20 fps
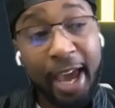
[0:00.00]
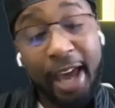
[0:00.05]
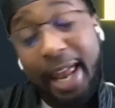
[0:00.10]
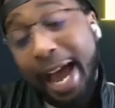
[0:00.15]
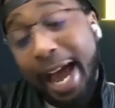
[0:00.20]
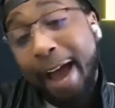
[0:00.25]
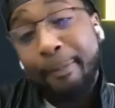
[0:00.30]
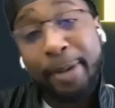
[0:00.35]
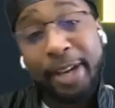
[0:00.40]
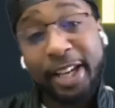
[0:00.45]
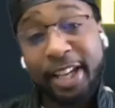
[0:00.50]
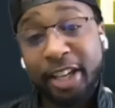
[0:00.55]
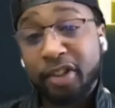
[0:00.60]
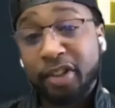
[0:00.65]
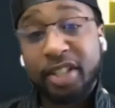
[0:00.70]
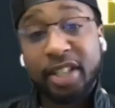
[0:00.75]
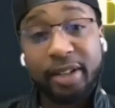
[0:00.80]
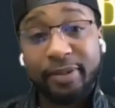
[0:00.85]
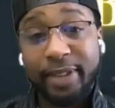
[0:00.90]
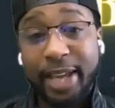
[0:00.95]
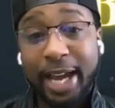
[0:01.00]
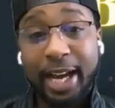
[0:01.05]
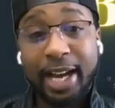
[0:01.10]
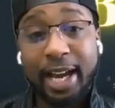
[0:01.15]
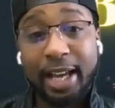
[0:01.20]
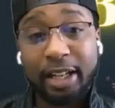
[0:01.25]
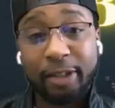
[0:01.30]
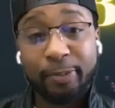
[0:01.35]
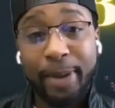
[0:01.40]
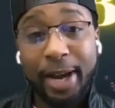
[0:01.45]
Hell, I've been guilty of that
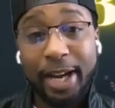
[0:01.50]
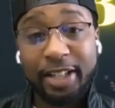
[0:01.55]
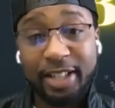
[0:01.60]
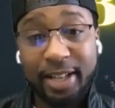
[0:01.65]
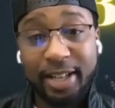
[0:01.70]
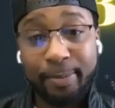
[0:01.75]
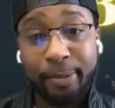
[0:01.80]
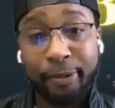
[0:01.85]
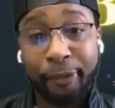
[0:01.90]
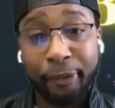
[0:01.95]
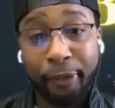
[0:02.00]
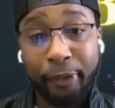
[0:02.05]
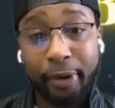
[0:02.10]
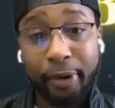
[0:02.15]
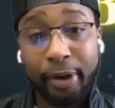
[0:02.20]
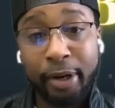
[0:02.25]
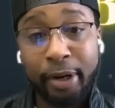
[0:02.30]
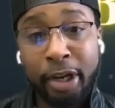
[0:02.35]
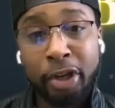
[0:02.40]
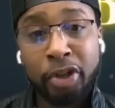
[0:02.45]
kind of mindset before.